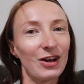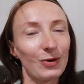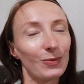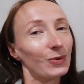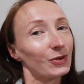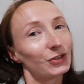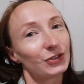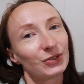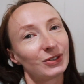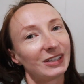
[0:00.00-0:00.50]

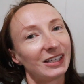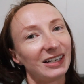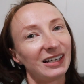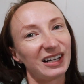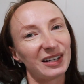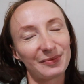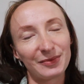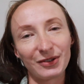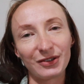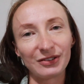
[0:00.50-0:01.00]
what you think
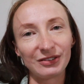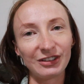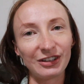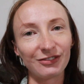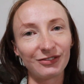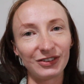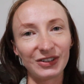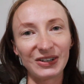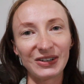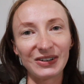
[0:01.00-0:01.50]
about the
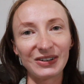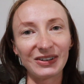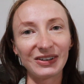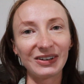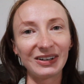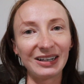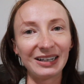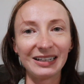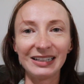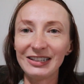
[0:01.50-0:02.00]
vlog.